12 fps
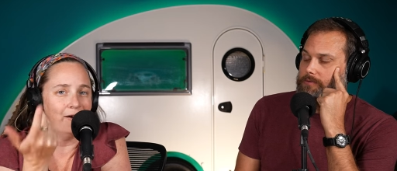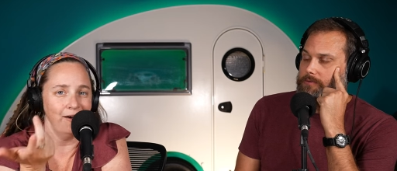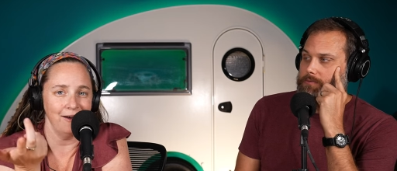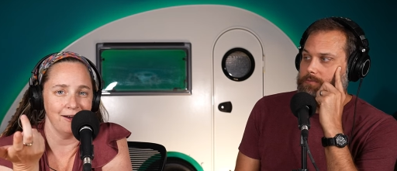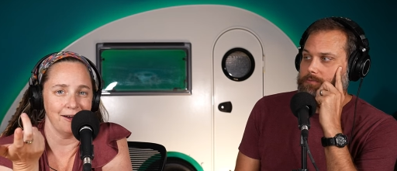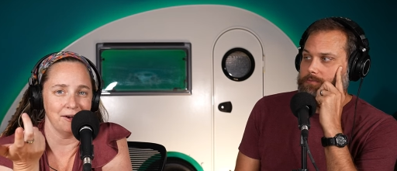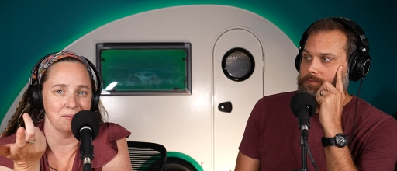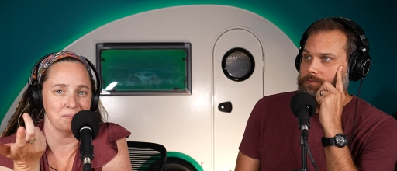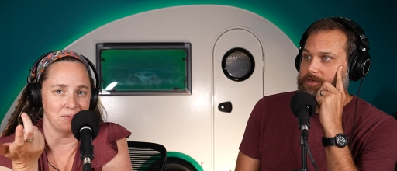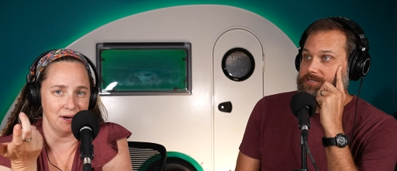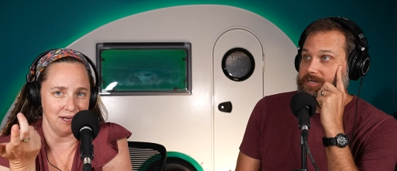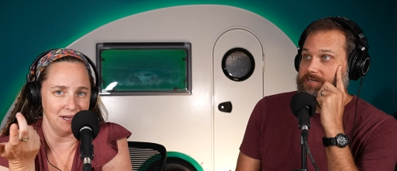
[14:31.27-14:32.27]
Speaker 1: are
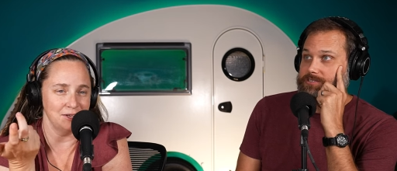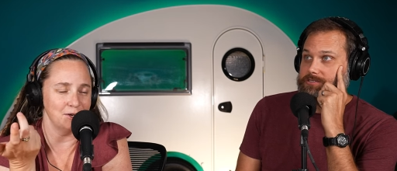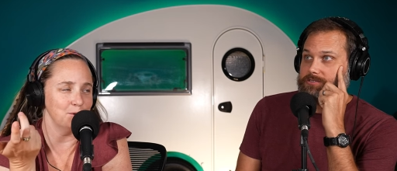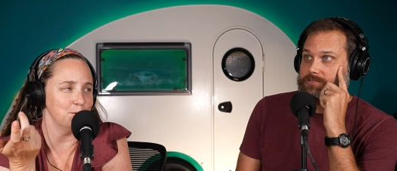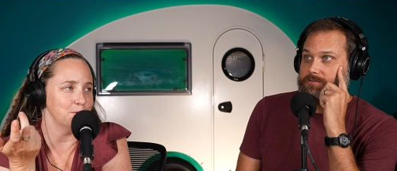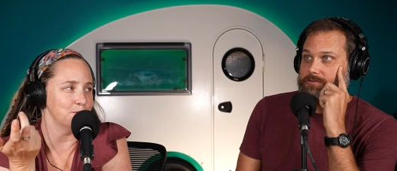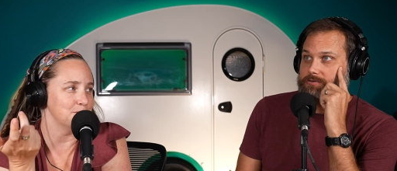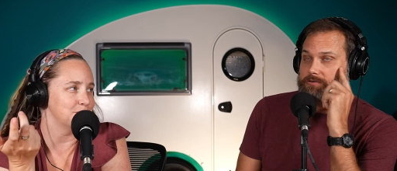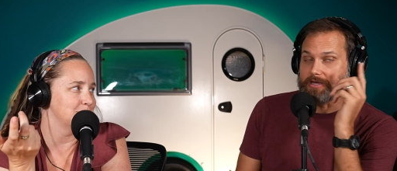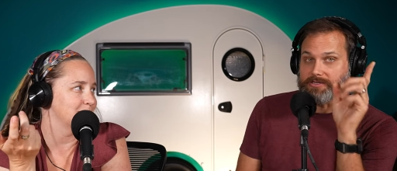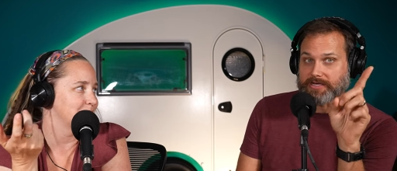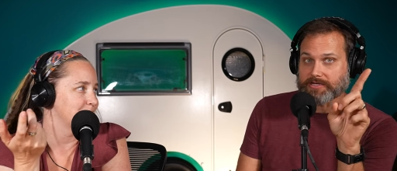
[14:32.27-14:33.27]
breaking in news
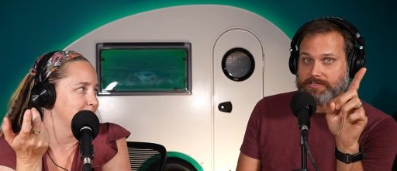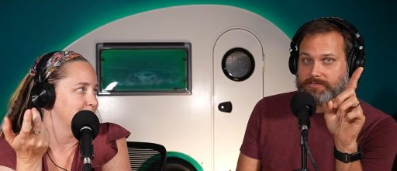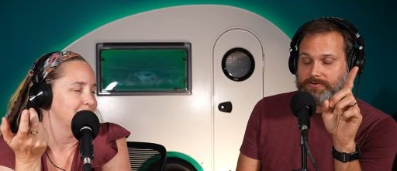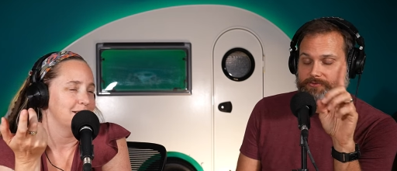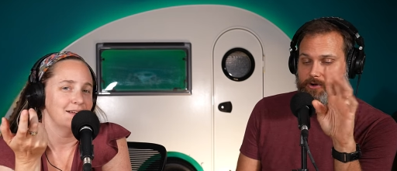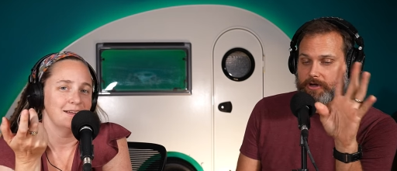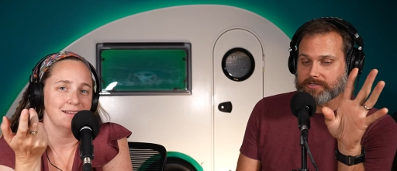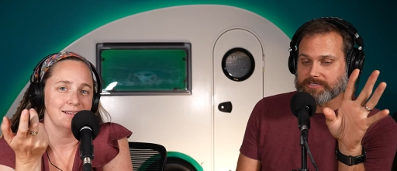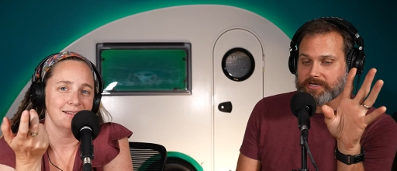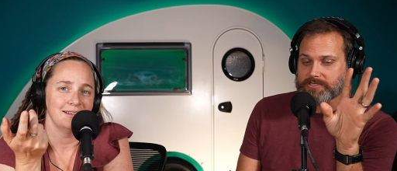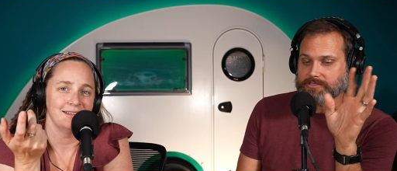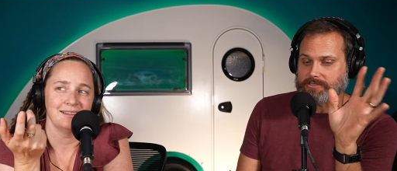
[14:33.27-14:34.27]
Speaker 2: in Texas. If you're not in
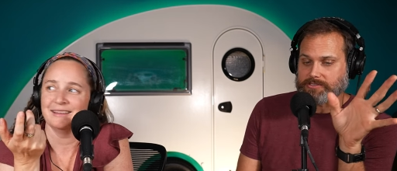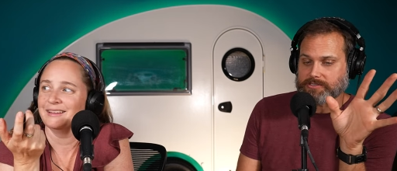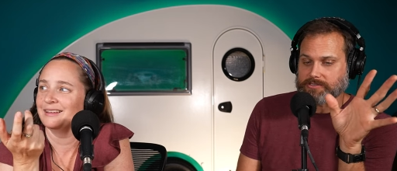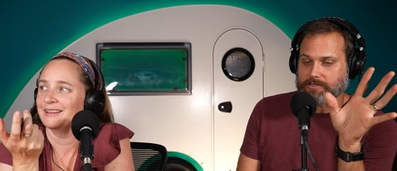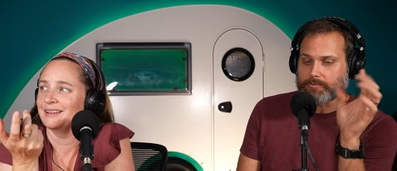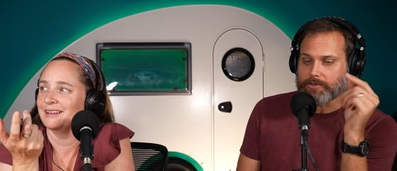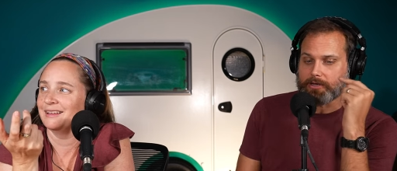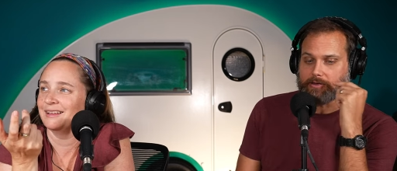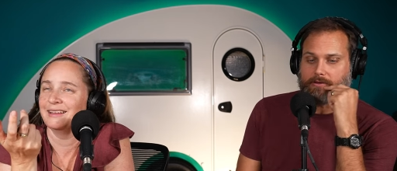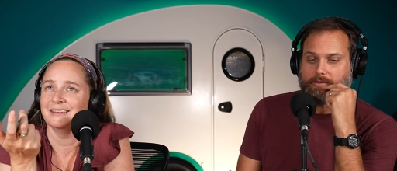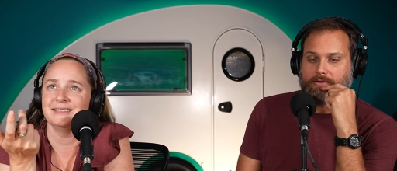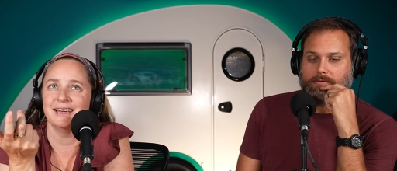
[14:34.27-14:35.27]
Texas, this doesn't apply.
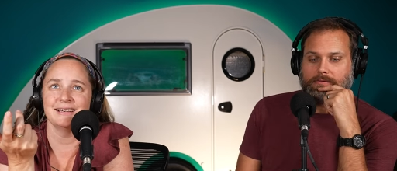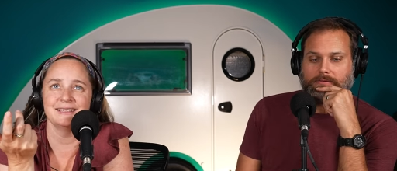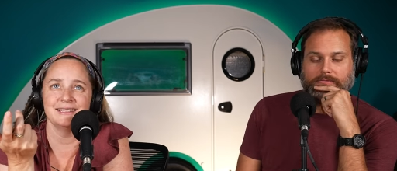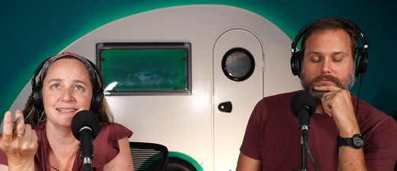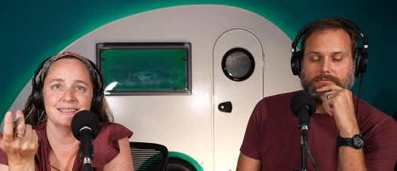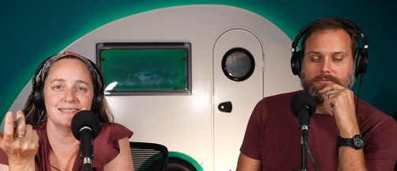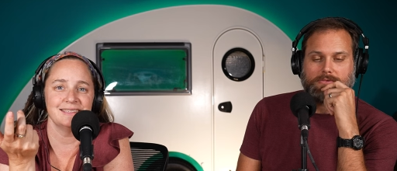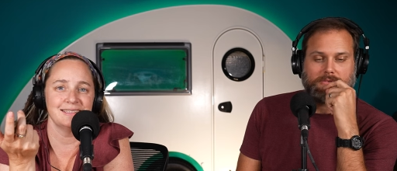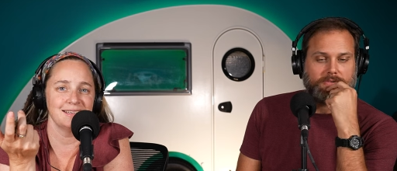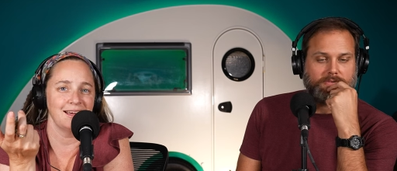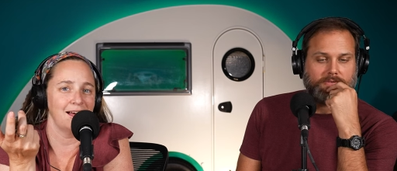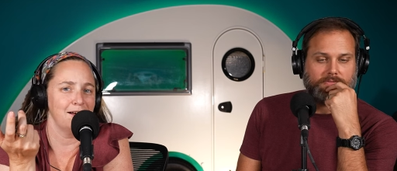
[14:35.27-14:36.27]
Speaker 1: Texas
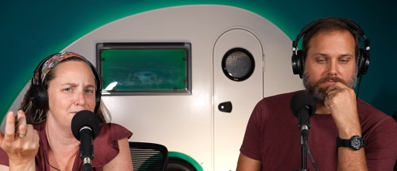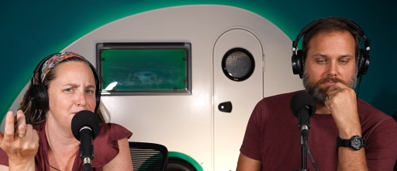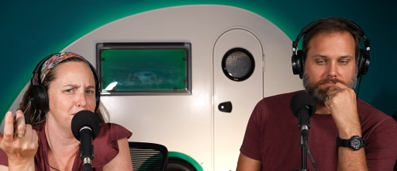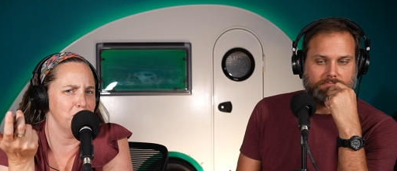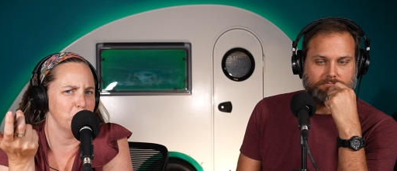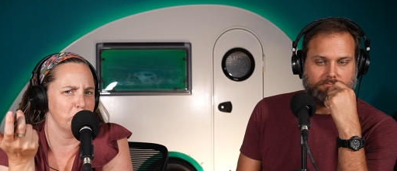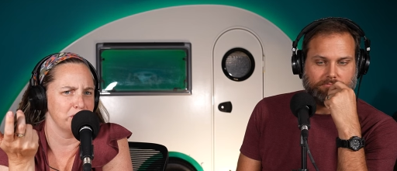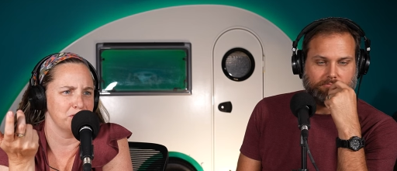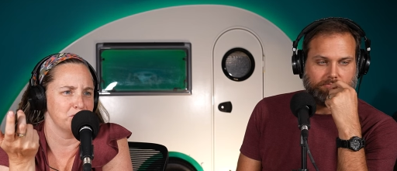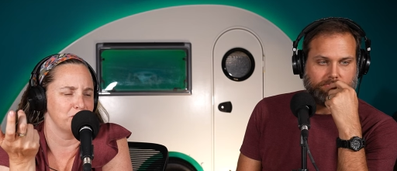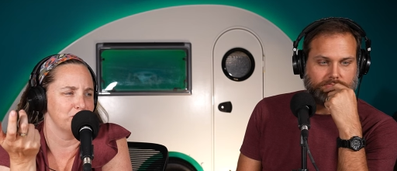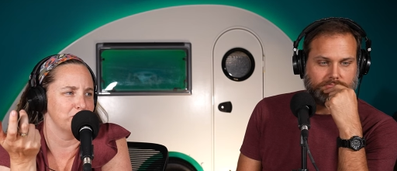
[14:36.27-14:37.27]
uh, vehicle
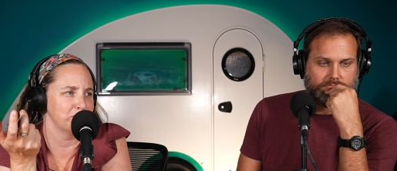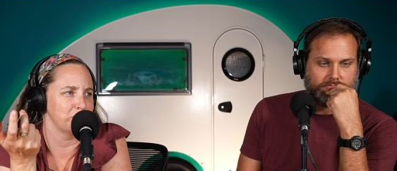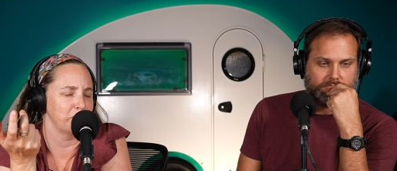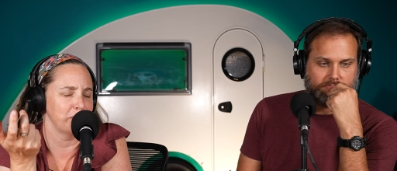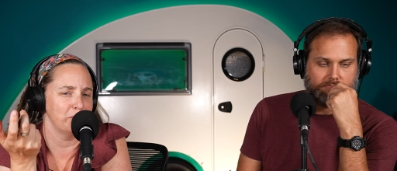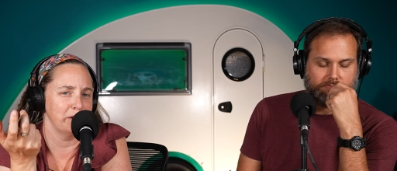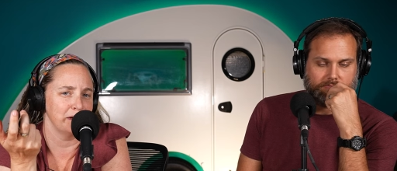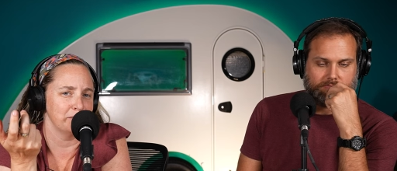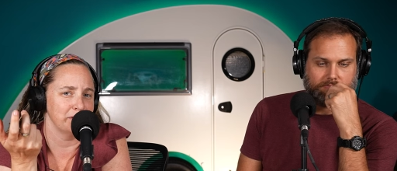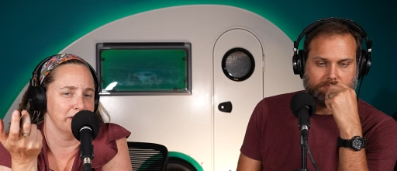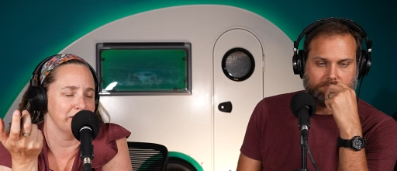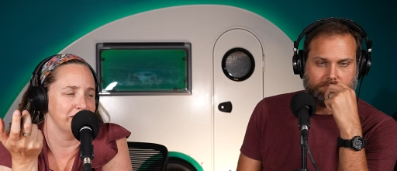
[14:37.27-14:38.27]
registration is going away
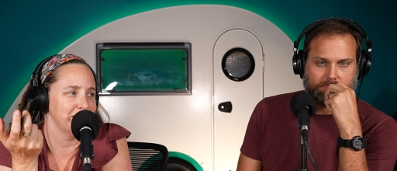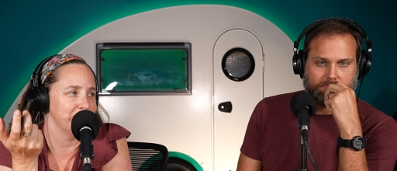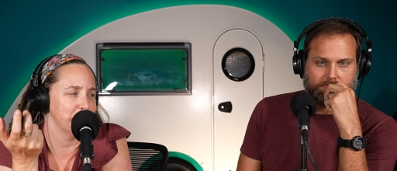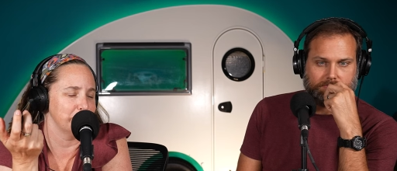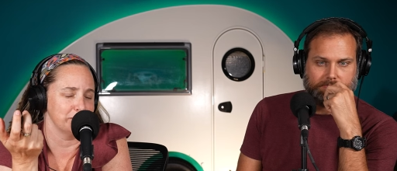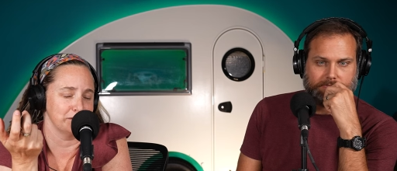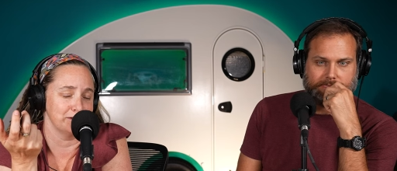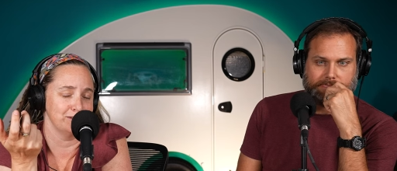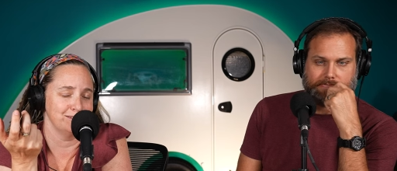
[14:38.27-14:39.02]
completely, which is